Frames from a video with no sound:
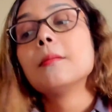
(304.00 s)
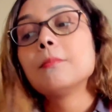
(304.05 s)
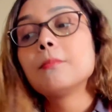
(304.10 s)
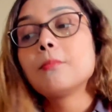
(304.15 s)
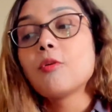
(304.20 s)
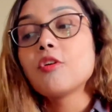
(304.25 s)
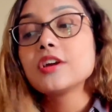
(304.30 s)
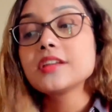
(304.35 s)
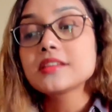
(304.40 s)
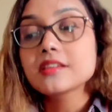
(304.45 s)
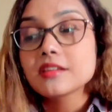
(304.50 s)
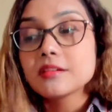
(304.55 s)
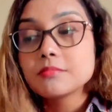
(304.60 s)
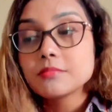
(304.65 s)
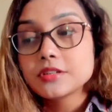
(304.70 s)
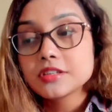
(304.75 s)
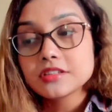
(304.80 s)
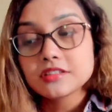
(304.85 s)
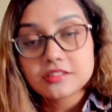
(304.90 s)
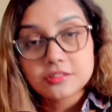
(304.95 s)
Point
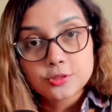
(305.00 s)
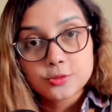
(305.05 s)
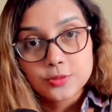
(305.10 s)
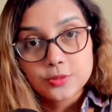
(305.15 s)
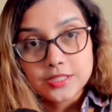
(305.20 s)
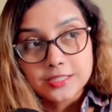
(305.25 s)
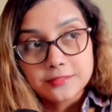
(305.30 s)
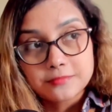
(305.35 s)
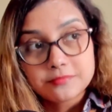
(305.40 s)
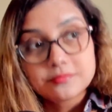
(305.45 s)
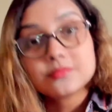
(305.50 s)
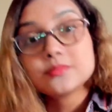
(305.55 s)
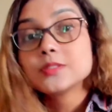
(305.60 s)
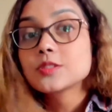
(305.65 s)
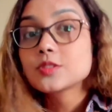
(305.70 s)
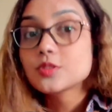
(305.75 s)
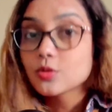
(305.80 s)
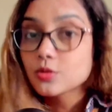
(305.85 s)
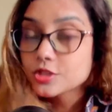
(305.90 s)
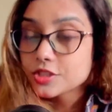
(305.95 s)
number 3,
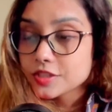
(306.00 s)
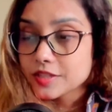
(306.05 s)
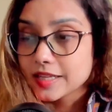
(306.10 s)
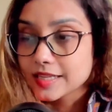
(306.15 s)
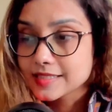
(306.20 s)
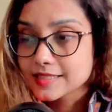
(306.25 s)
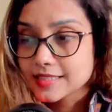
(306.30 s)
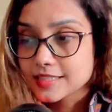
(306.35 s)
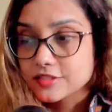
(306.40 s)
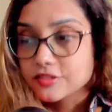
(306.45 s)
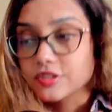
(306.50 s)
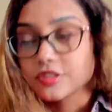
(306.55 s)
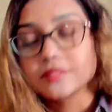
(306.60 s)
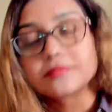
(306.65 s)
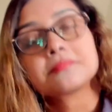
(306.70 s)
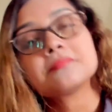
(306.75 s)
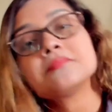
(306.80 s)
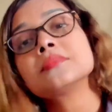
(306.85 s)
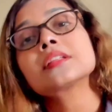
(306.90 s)
socialization.